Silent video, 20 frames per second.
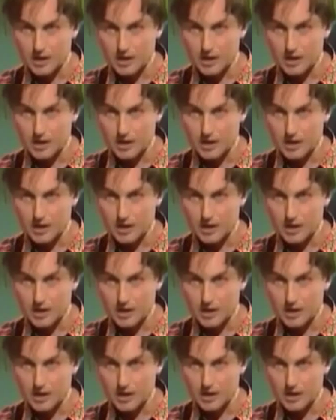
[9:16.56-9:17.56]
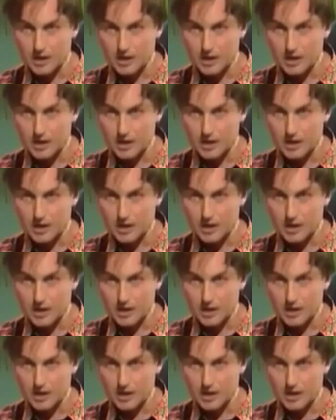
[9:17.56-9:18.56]

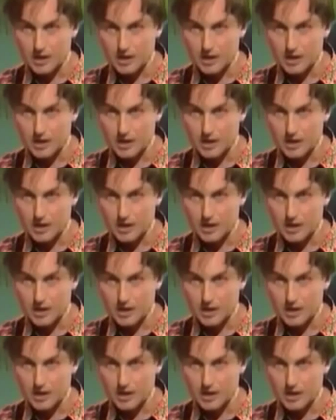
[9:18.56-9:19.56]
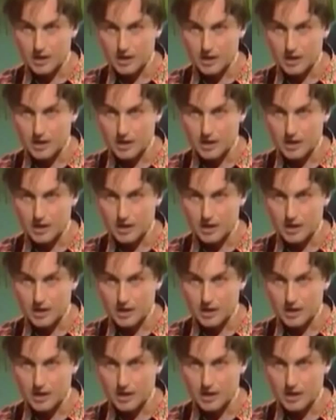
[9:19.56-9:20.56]

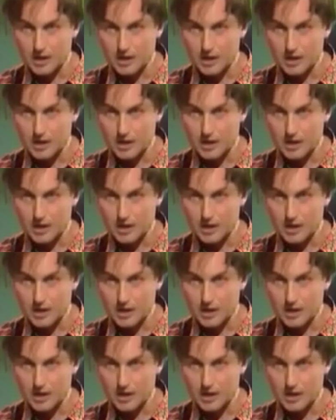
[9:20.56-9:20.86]
[no speech]